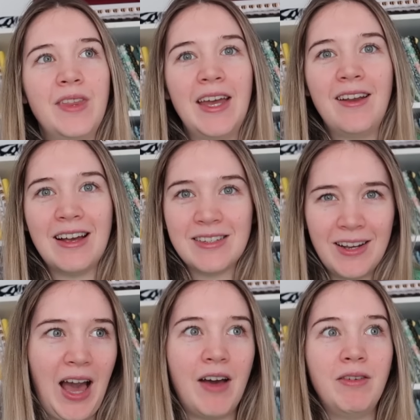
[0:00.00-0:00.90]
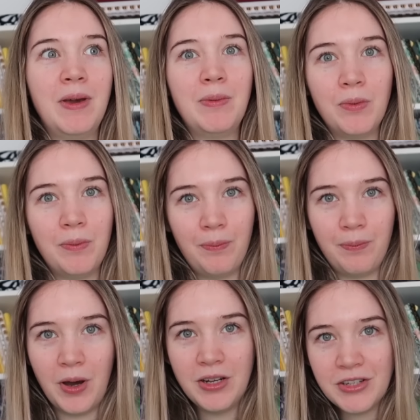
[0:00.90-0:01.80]
Then I started having people
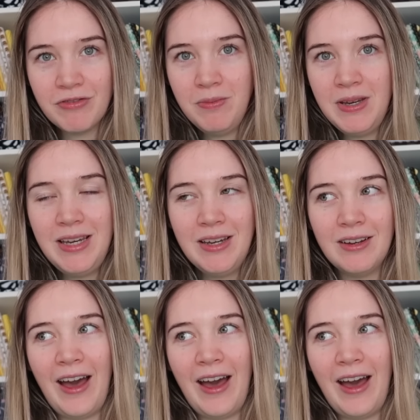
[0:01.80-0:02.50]
purchase from me,